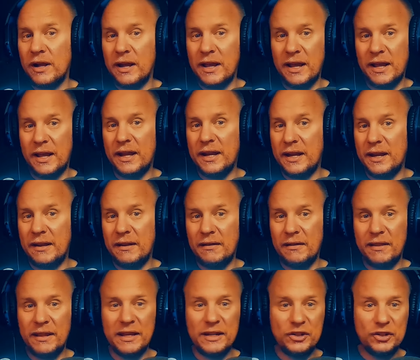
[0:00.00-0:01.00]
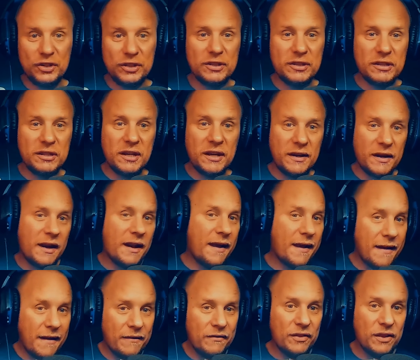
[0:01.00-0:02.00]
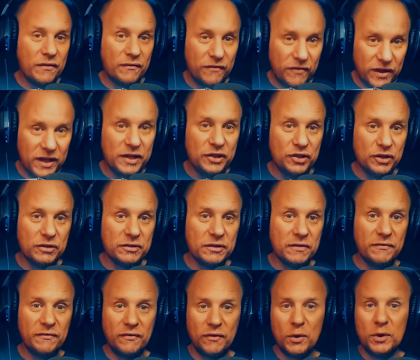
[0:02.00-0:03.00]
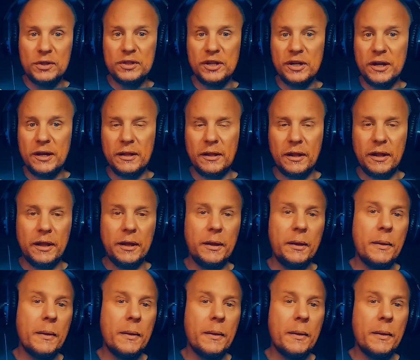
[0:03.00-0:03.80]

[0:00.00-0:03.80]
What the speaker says: and they just didn't have the features, unfortunately.